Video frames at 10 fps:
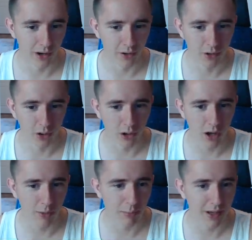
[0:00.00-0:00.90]
There are a
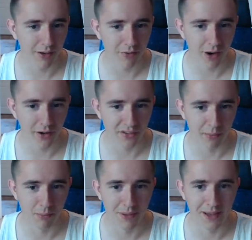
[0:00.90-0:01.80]
lot of big ferries
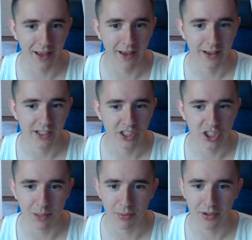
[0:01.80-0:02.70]
and big
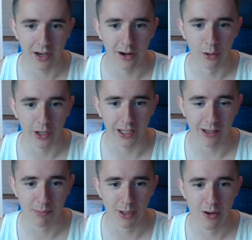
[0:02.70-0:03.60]
ships here. Look at
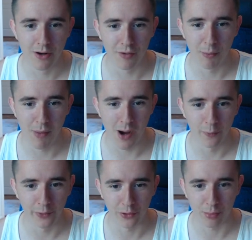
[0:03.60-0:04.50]
the beautiful
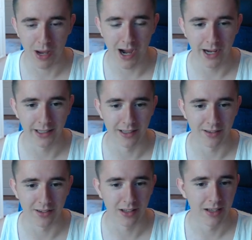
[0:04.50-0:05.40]
mountains behind
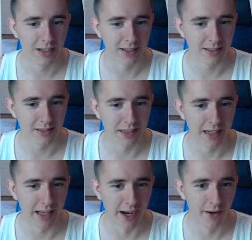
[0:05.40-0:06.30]
this
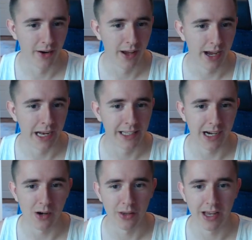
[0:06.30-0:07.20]
city here, and
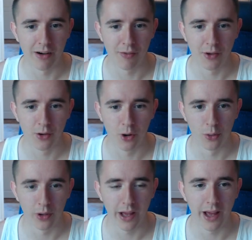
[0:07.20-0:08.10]
down here if you
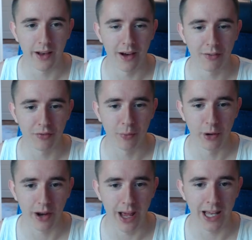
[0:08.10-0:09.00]
go enough
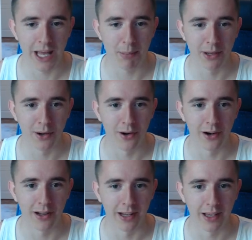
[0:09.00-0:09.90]
we're gonna end up in the
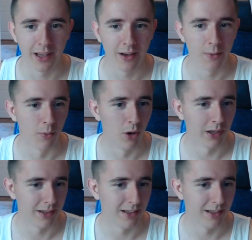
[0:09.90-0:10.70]
Arctic. What?